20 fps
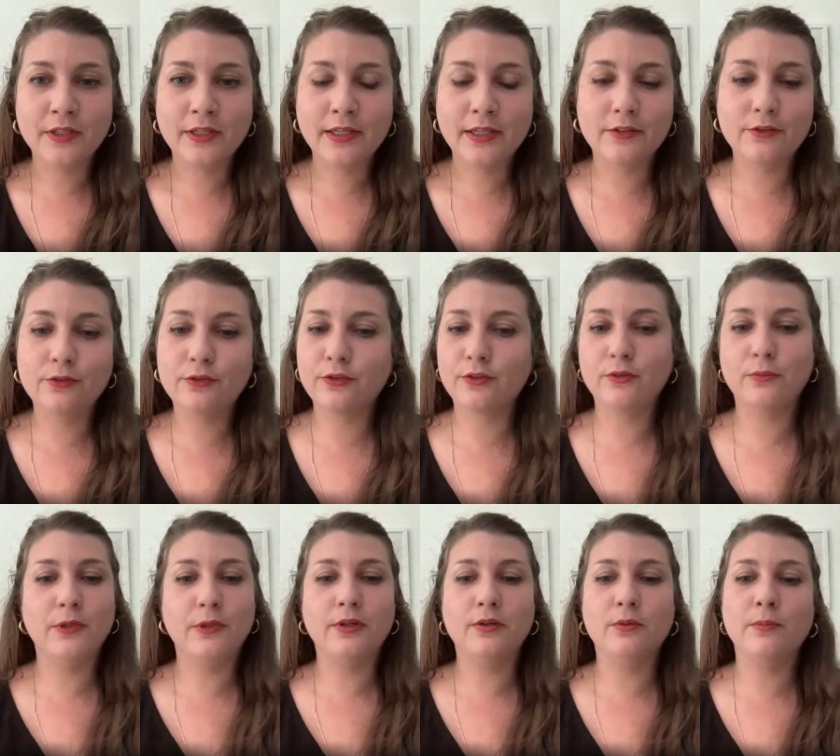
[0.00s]
it's
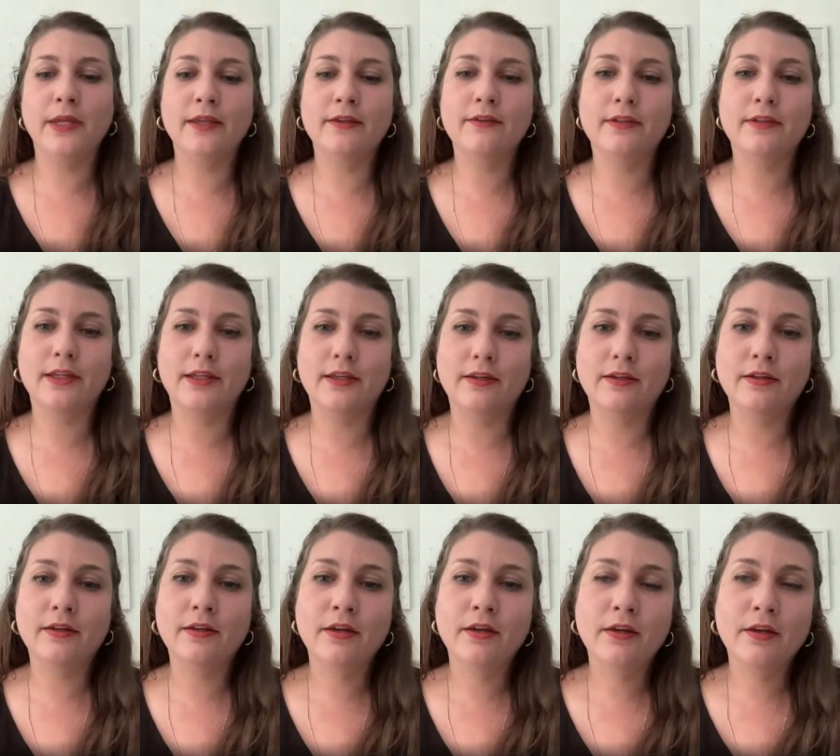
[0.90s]
just been
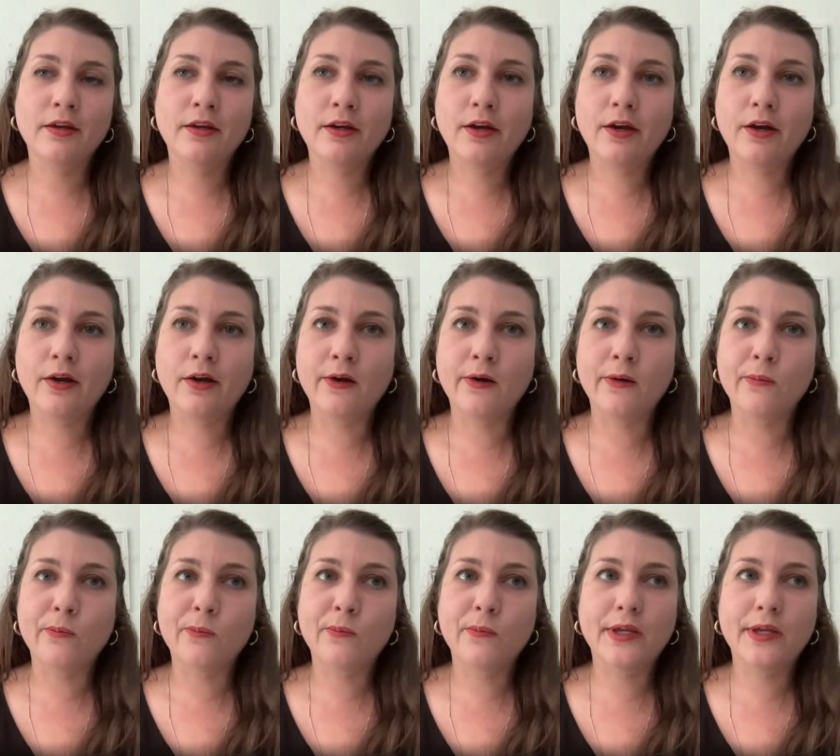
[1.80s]
amazing
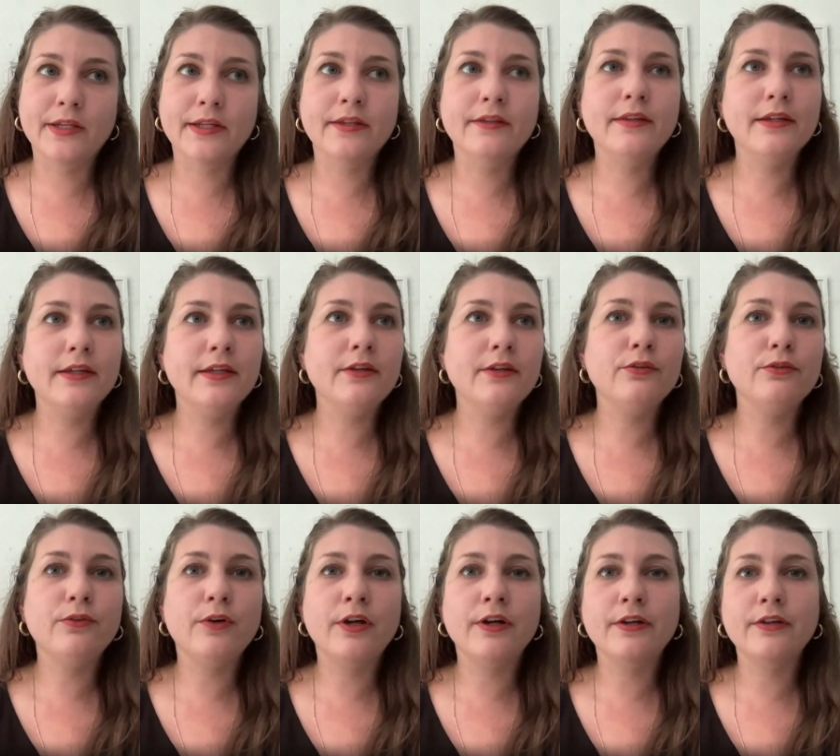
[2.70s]
um, and i think as
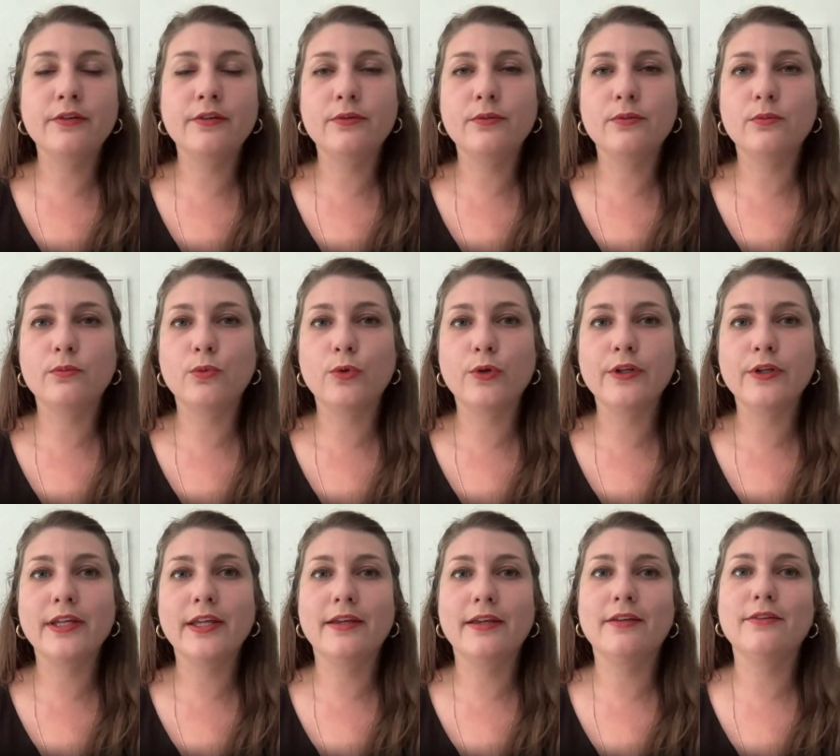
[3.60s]
far as
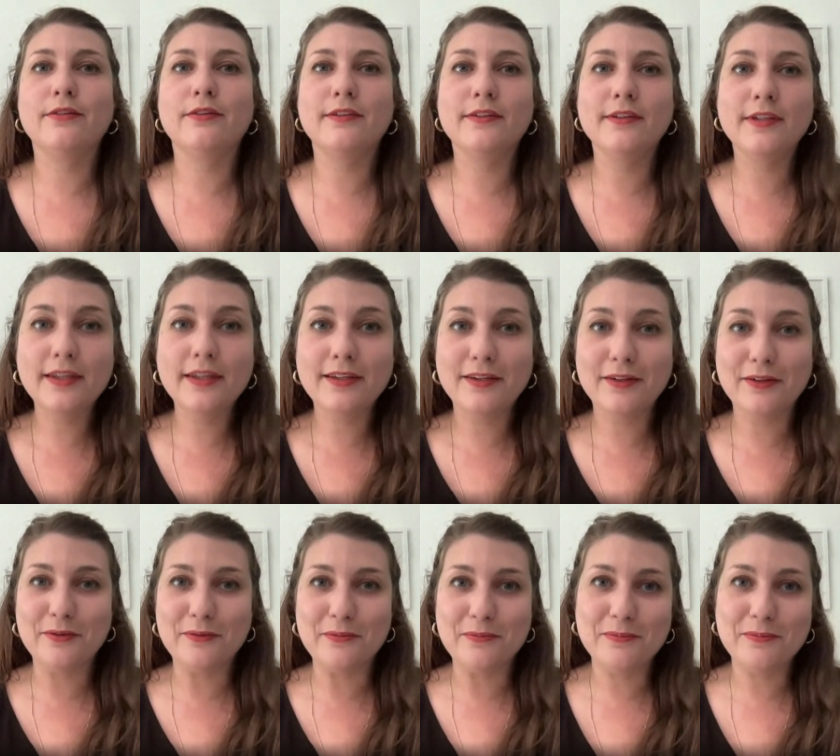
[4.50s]
working as a
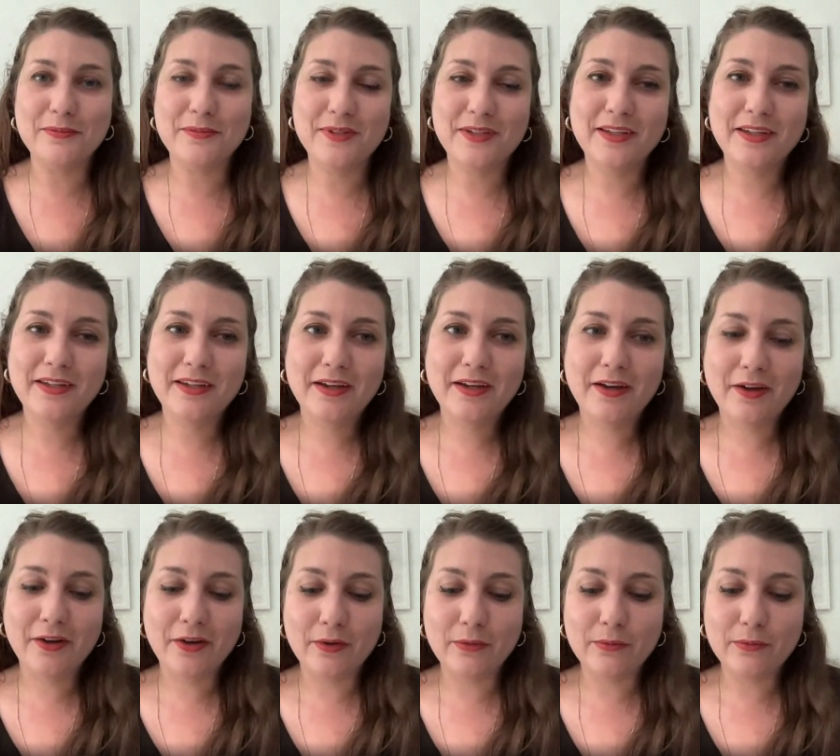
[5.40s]
team
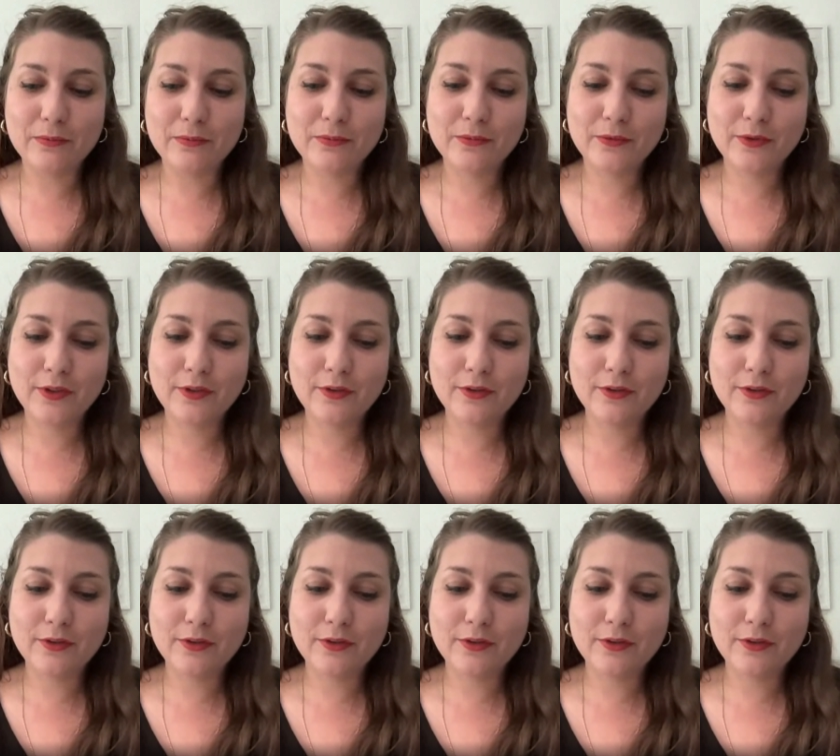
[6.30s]
um,